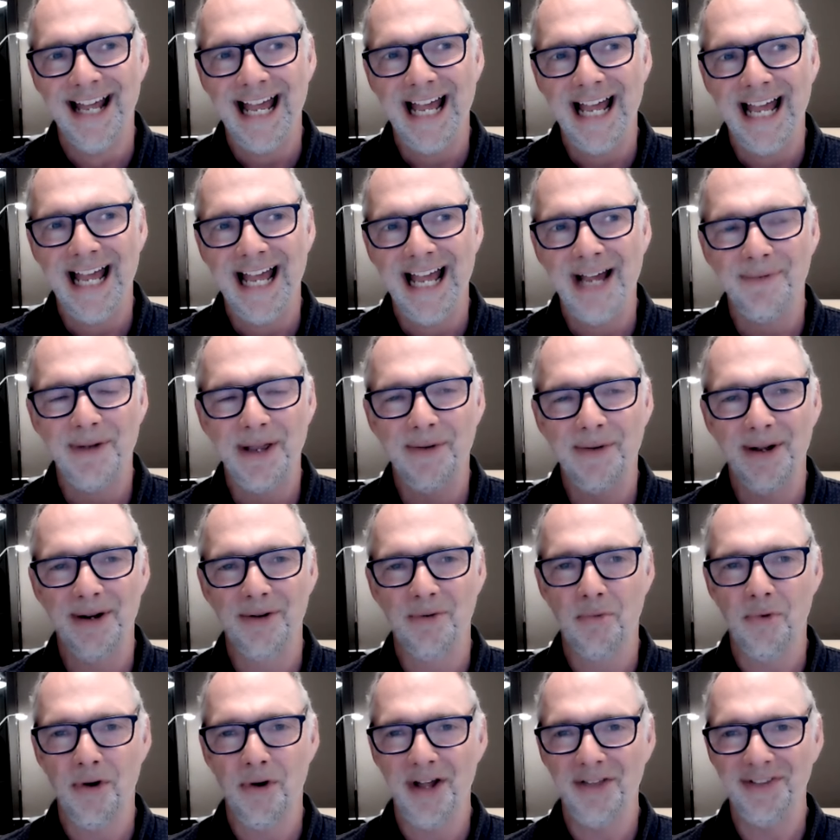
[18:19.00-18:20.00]
And we
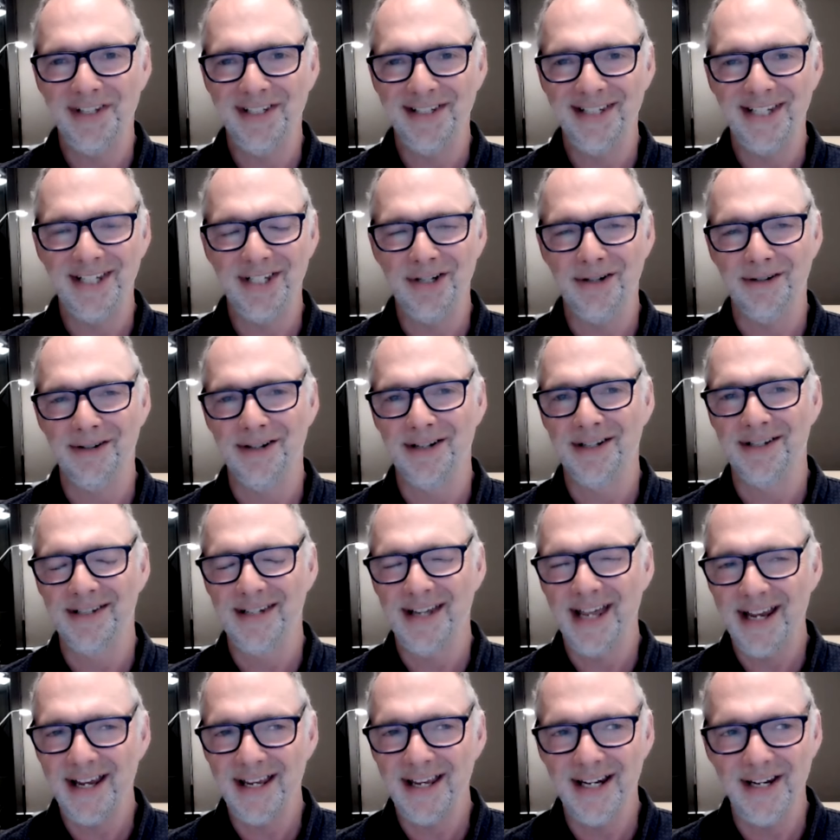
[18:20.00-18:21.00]
went, What? This is your
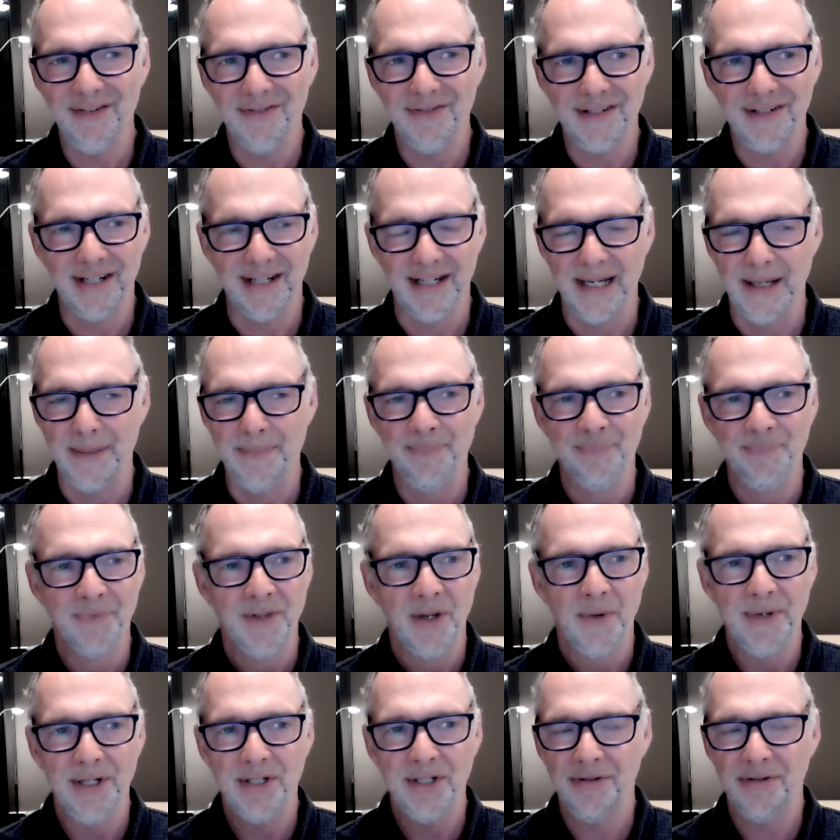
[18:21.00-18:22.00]
executive team.
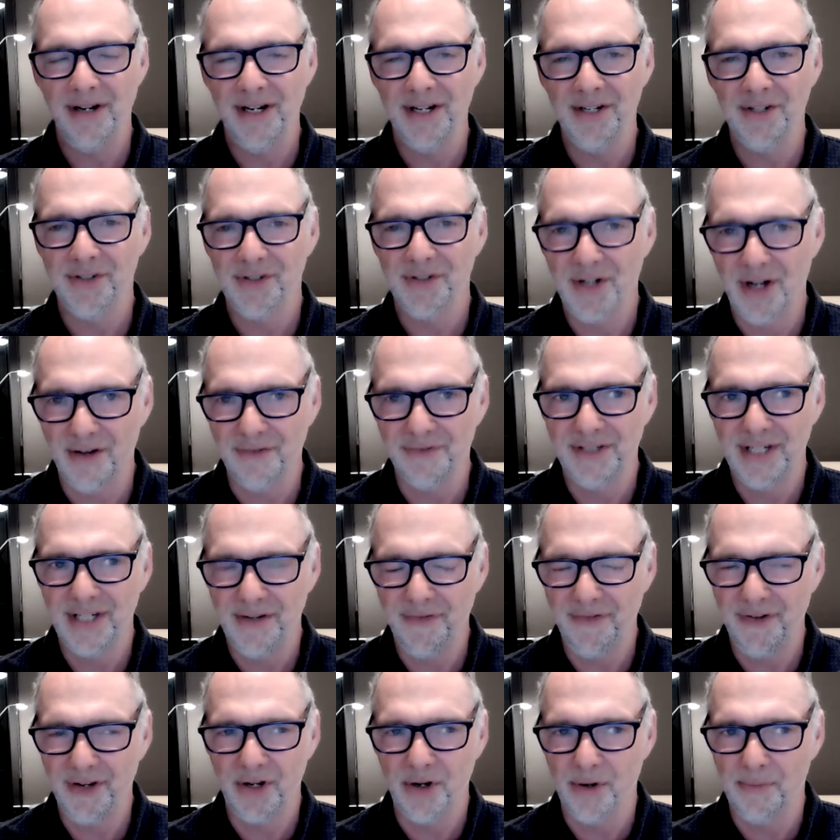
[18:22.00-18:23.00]
We're trying to solve
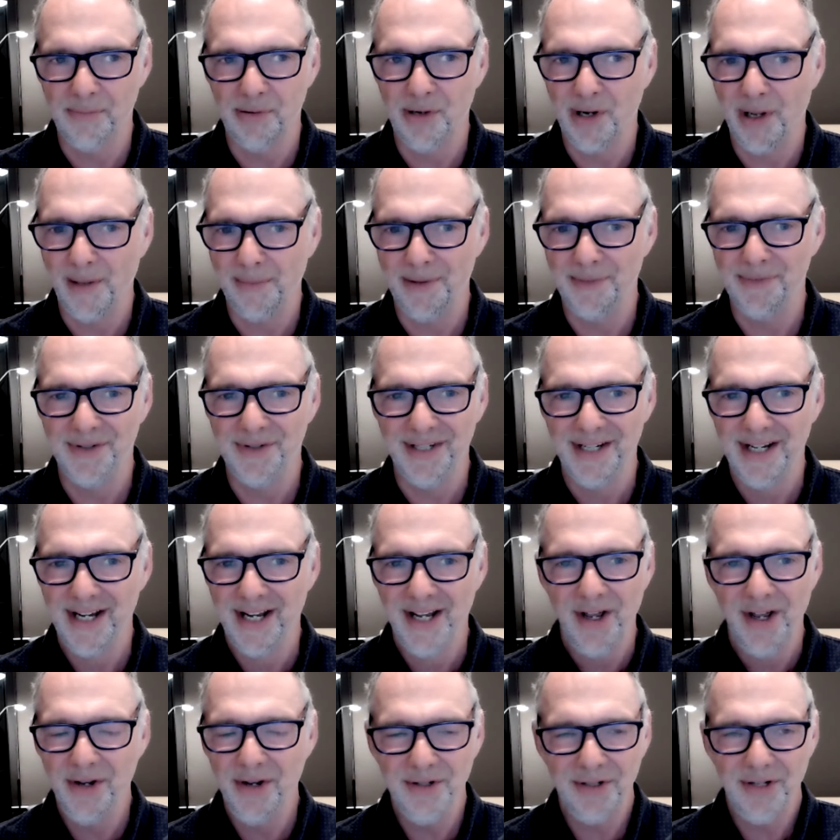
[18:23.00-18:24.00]
difficult problems.
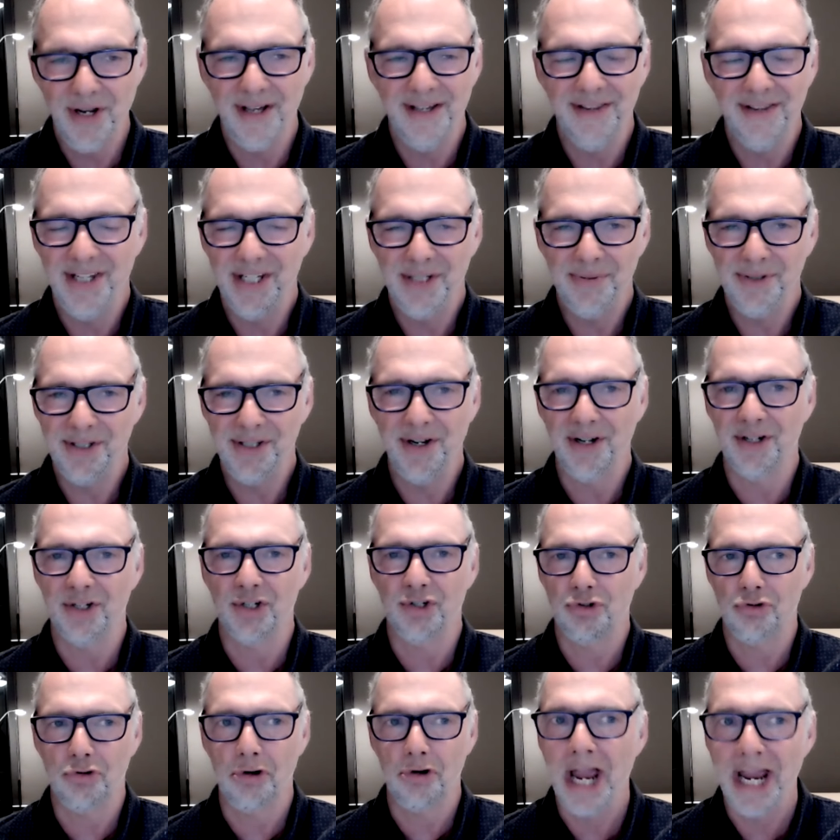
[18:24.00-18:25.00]
Who this was
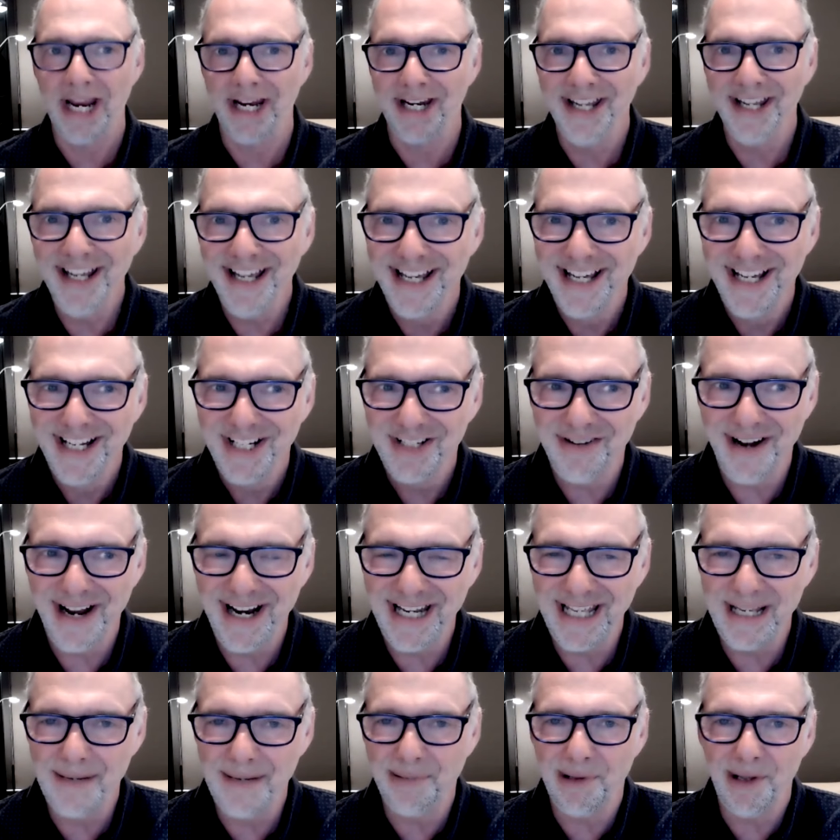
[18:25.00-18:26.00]
not training.
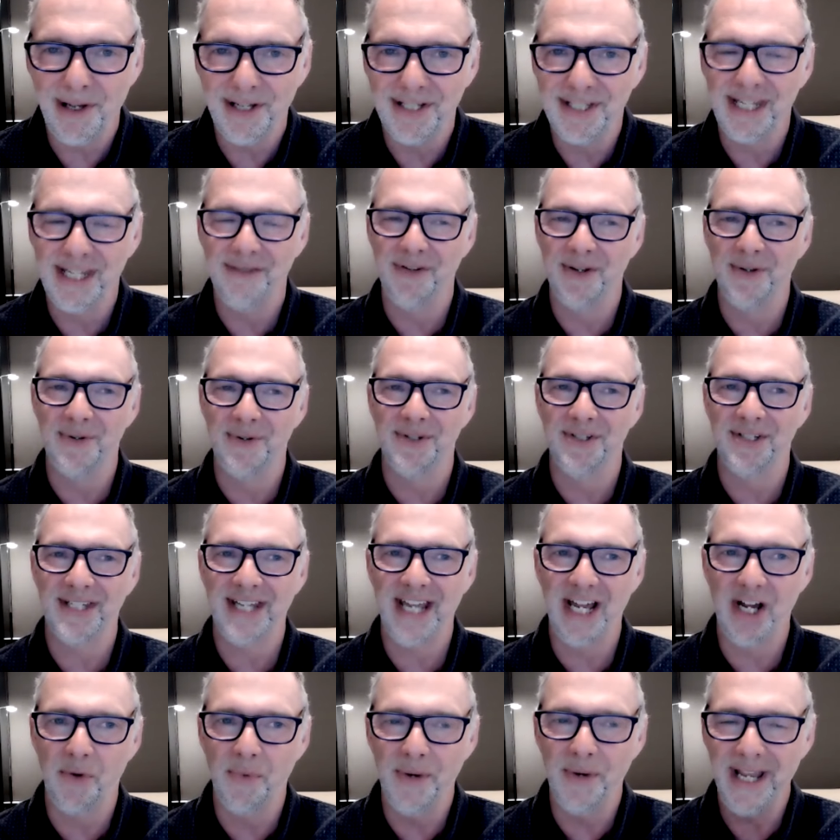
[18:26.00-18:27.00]
Training implies giving you a
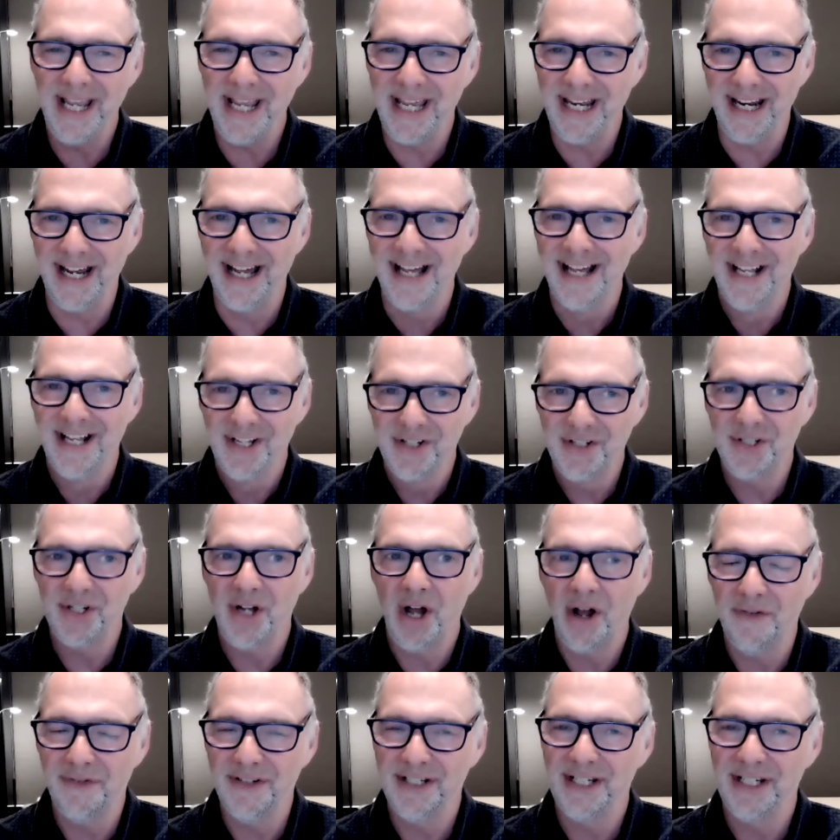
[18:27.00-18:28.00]
skill. We're here to
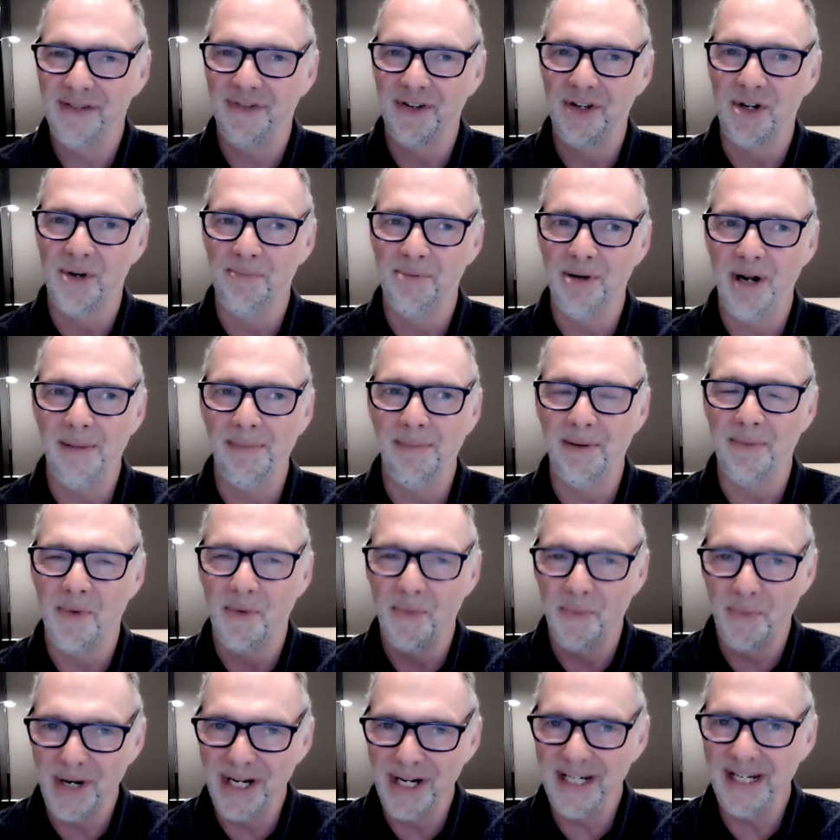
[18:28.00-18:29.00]
solve a difficult problem,
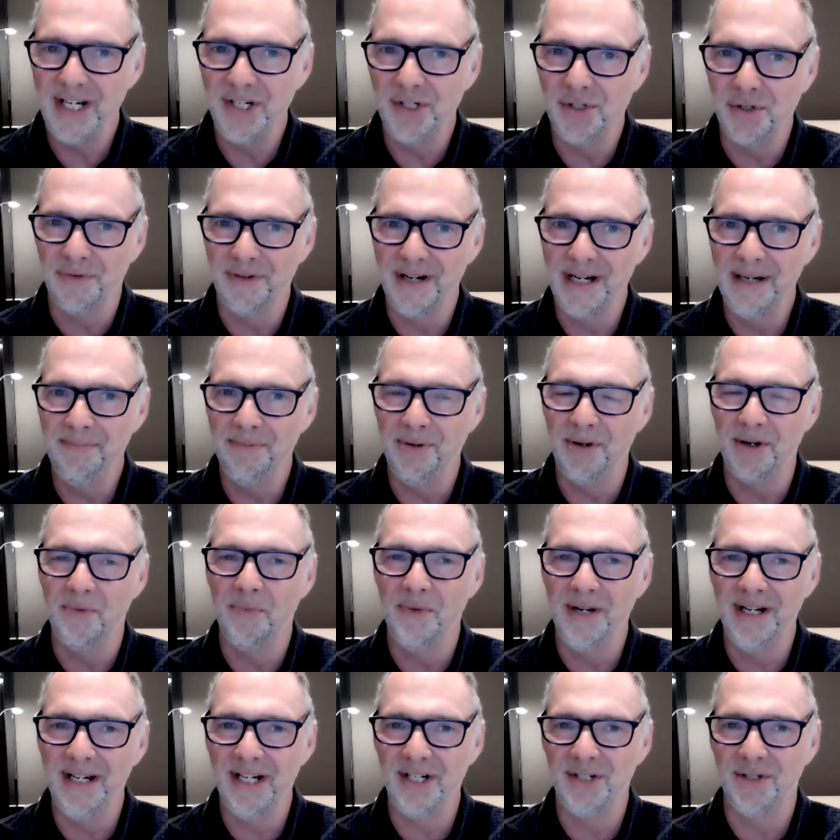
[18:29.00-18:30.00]
and we need your input, and
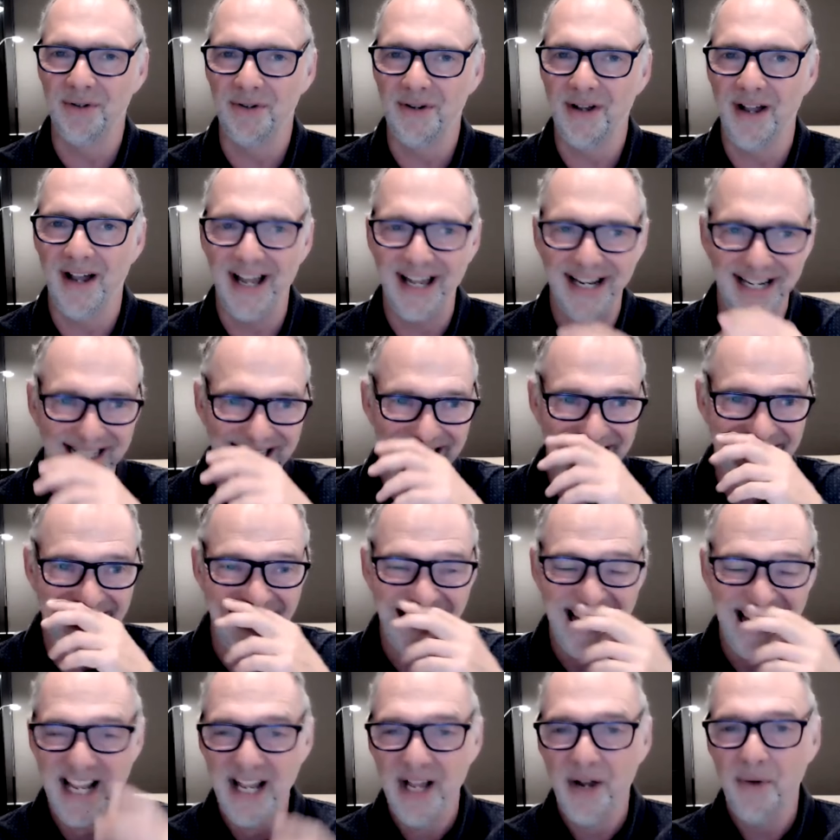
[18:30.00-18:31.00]
we need your guidance,
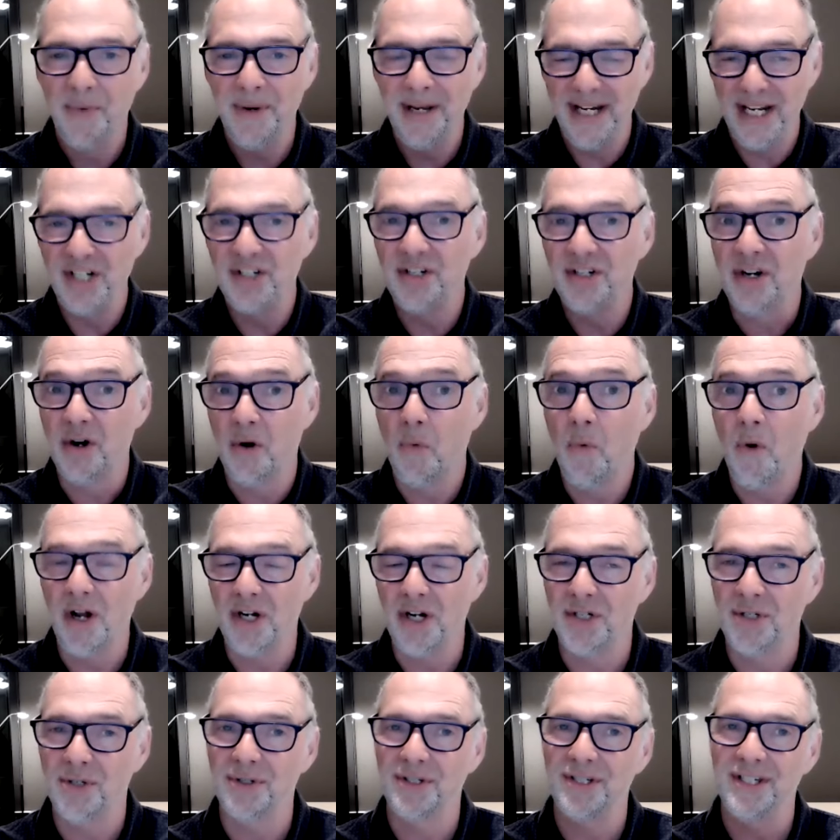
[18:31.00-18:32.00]
and we need you to
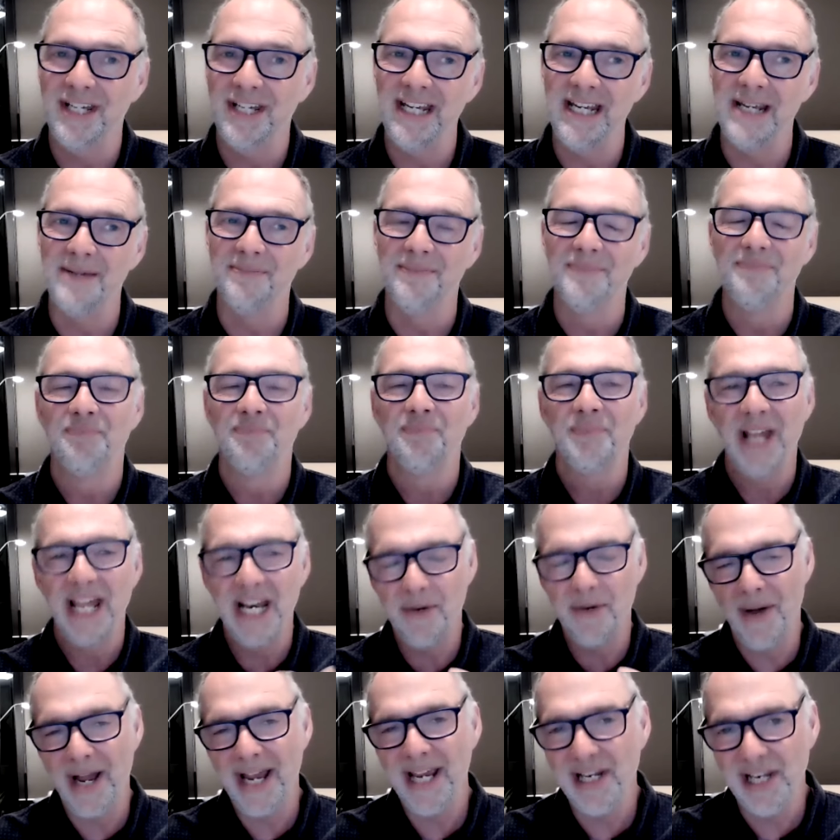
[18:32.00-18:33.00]
watch your team.
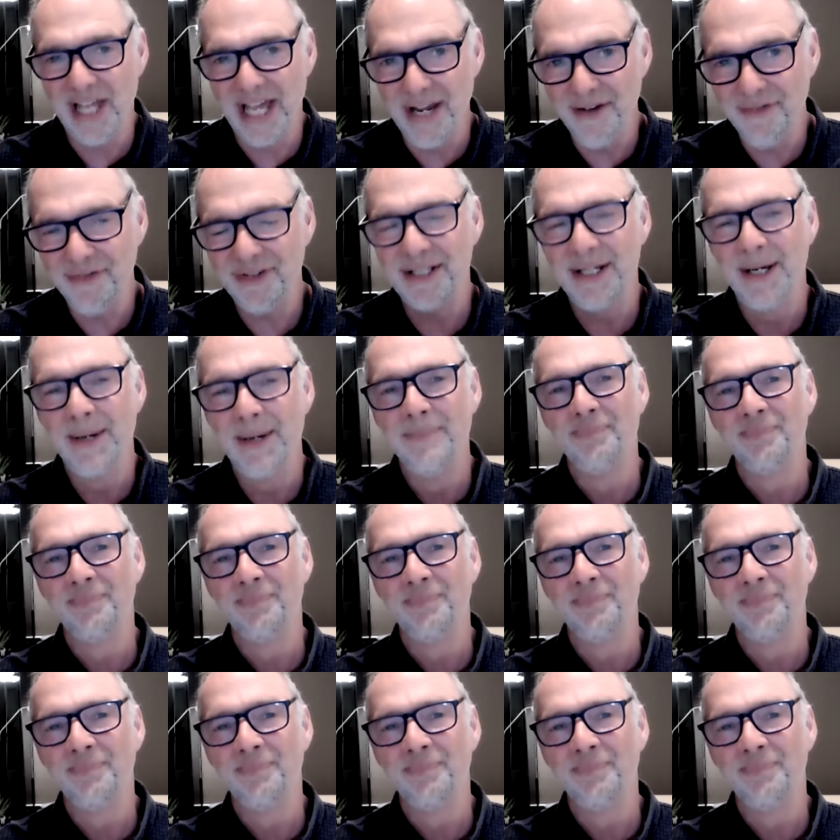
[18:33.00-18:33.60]
Anyway, he left.